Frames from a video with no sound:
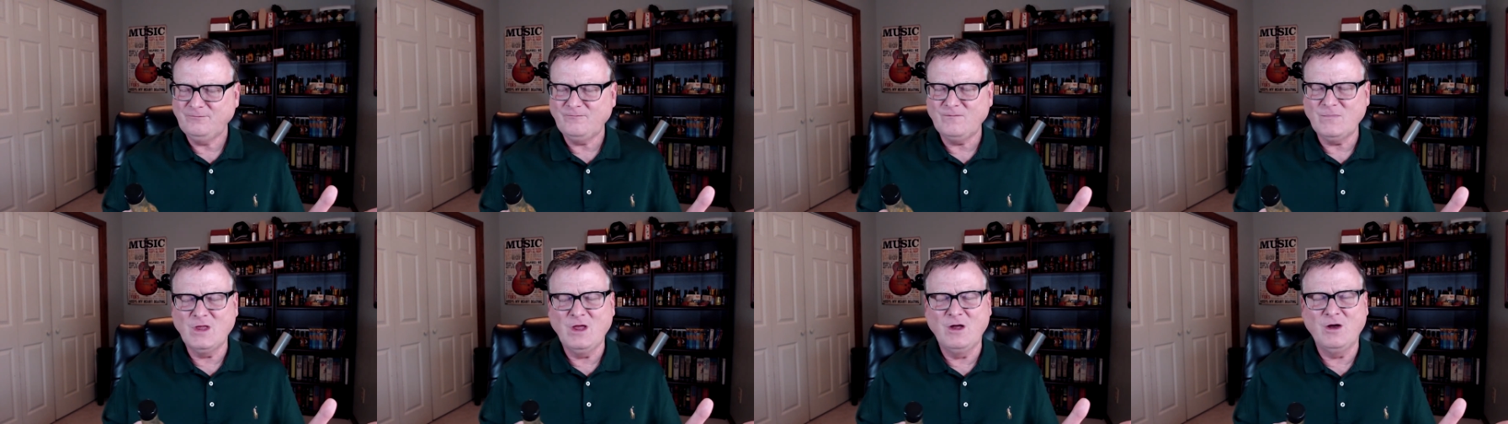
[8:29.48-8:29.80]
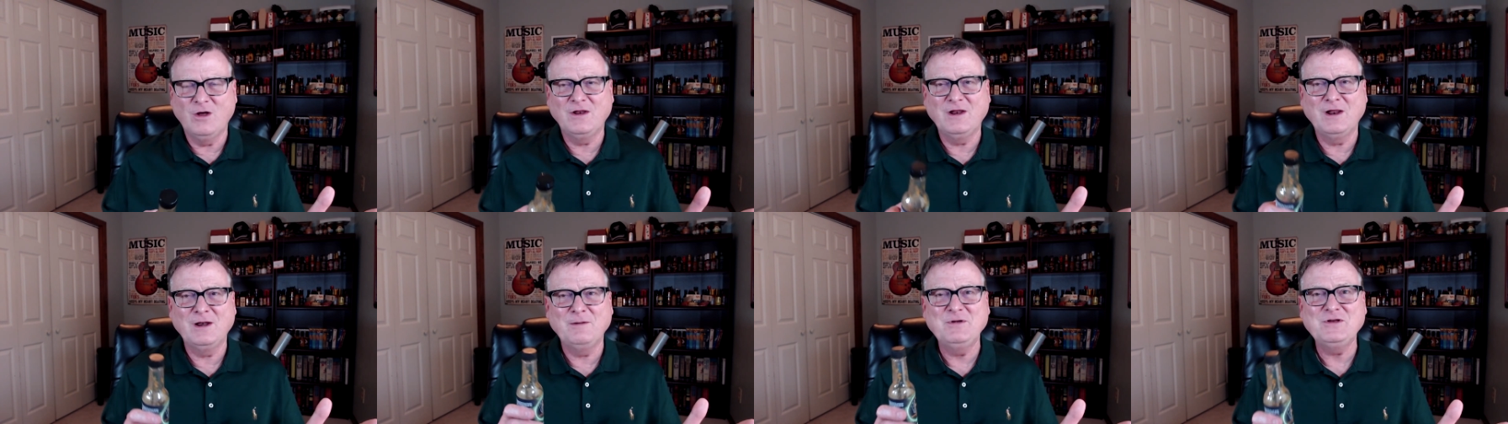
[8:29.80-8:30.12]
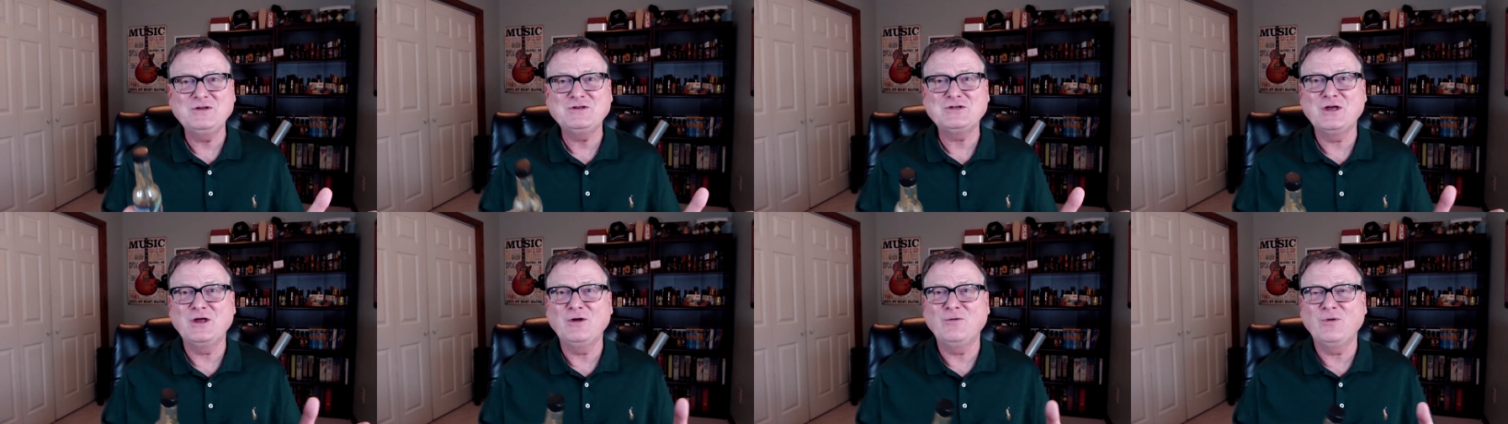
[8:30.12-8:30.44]
Oh, now let
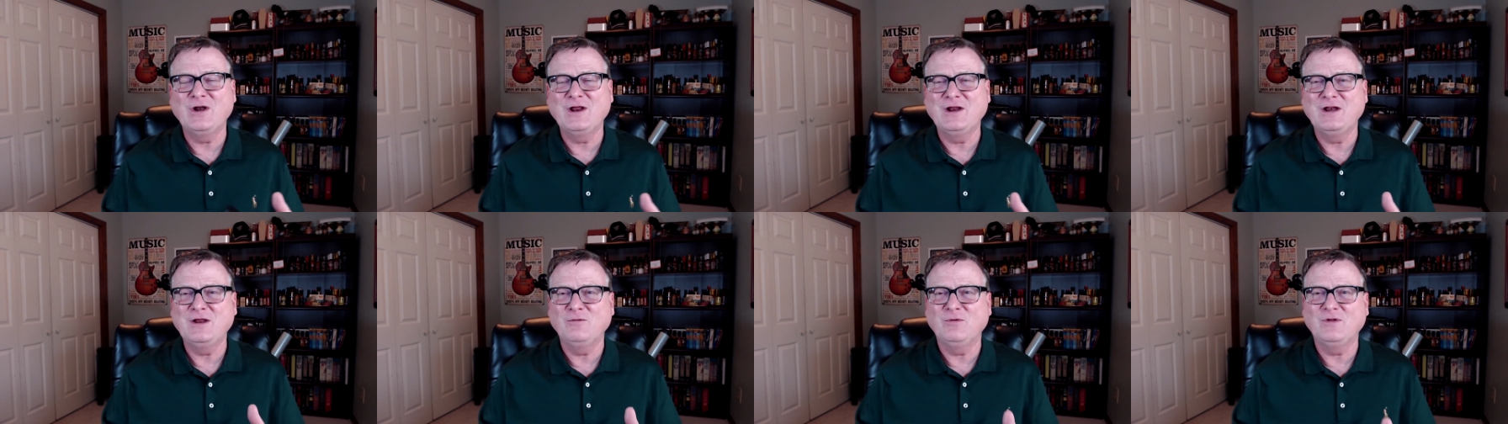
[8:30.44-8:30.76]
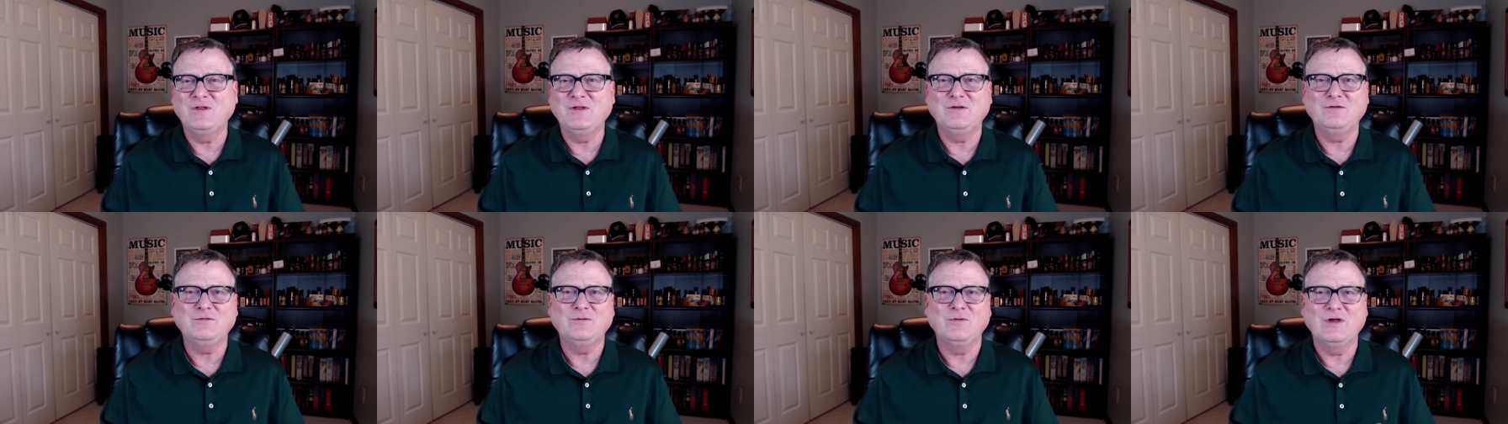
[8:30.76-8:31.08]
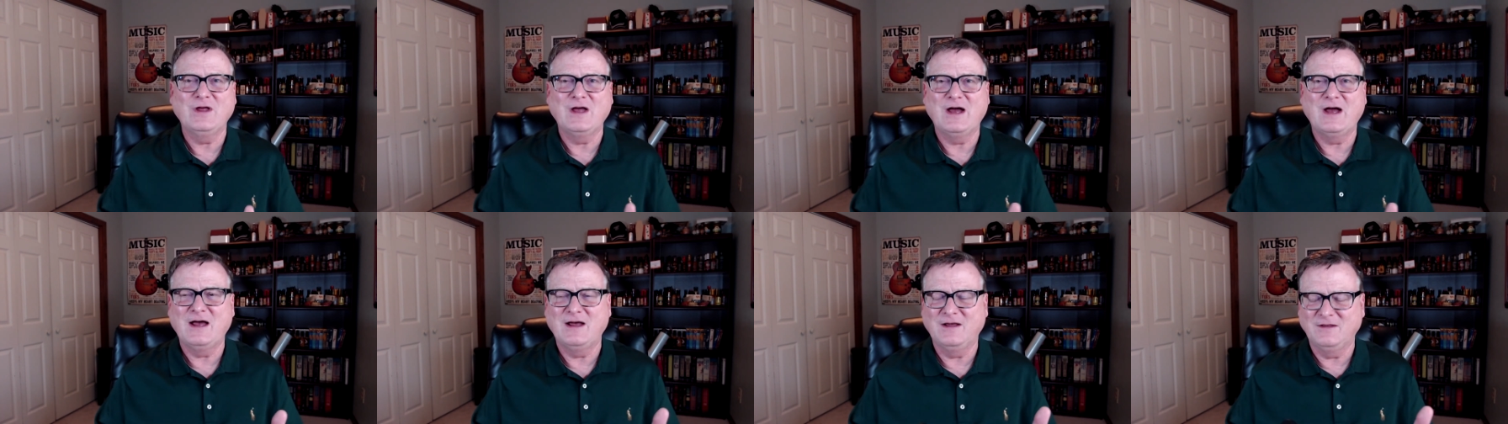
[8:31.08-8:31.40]
me show you what I did with this
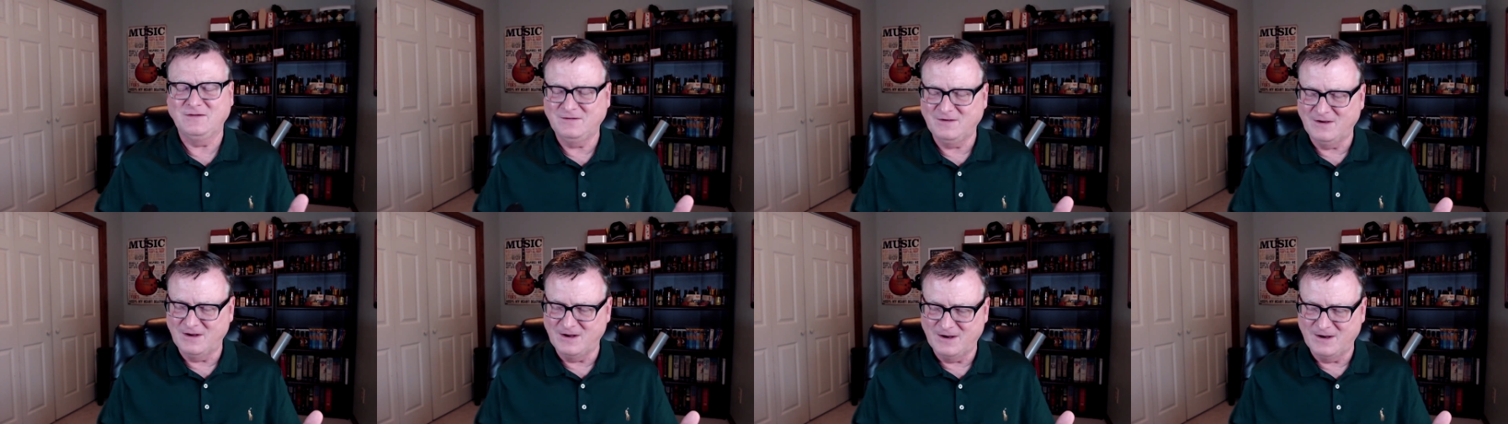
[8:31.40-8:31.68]
one, guys.